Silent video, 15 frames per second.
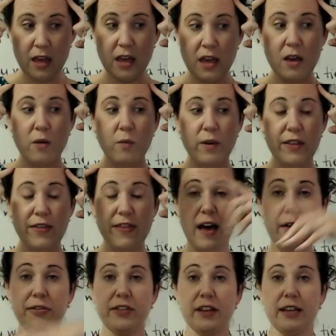Without the
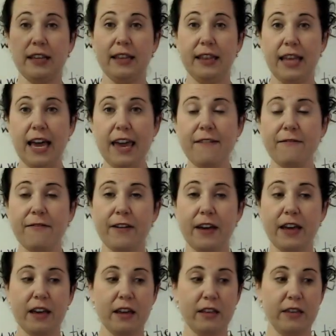life,
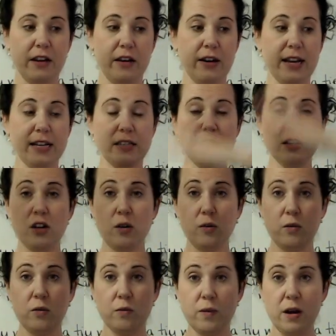there is no
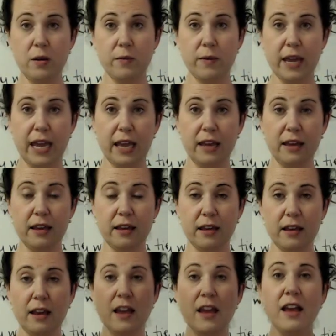growing.
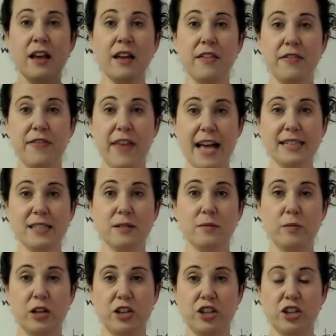That's what
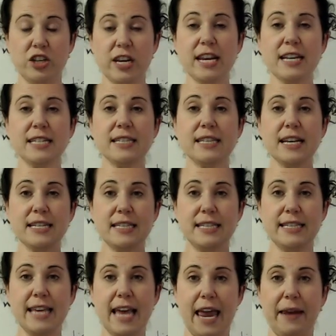Jesus
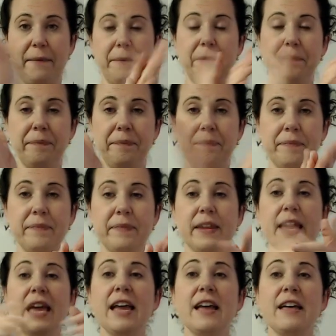said.
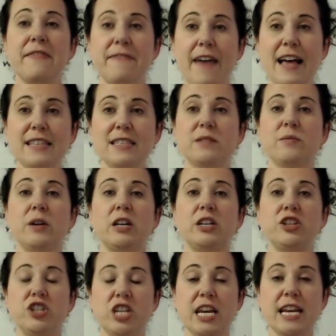That's what
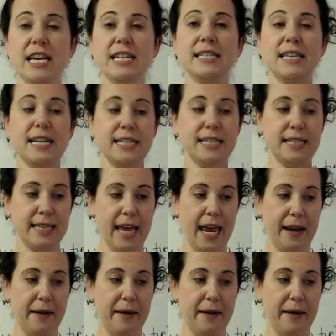Jesus said.